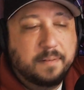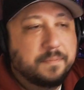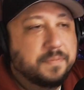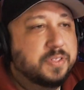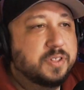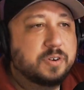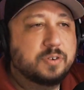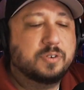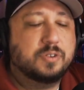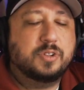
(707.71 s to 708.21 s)

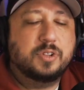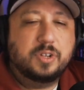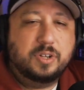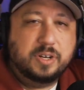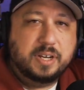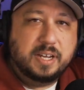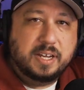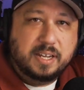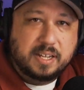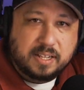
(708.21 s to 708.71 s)
They're
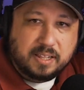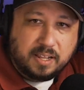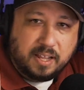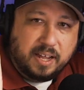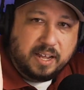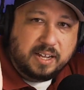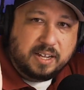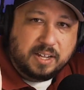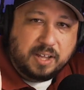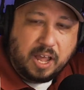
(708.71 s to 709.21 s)
looking at
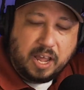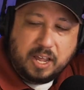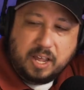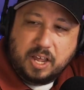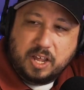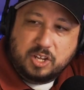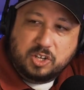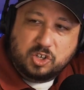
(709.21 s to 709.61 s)
like a